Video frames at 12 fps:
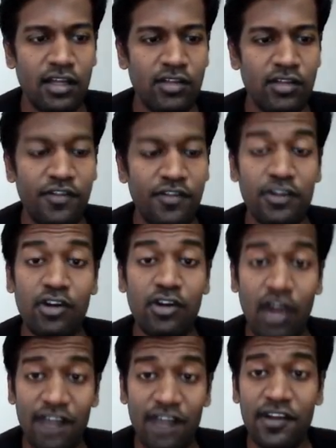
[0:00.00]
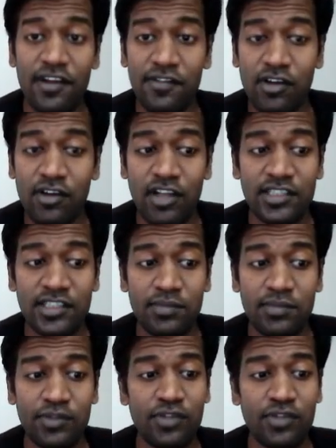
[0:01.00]
If you're not aware of the
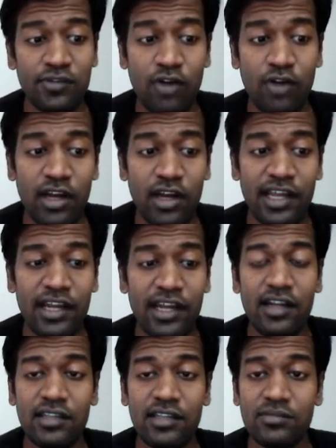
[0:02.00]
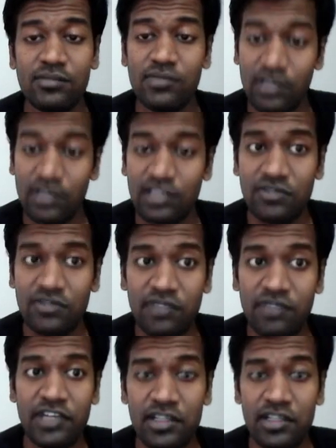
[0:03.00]
concept, you could have gone ahead,
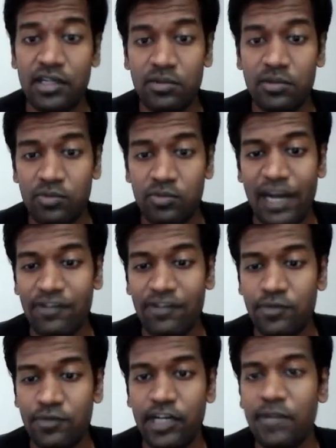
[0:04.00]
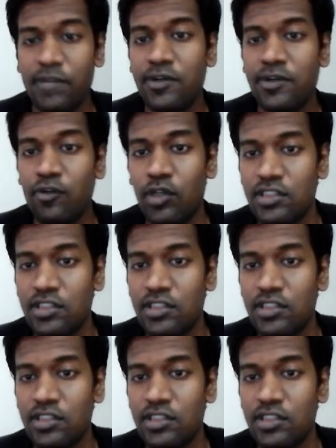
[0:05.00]
the platform would recommend you to watch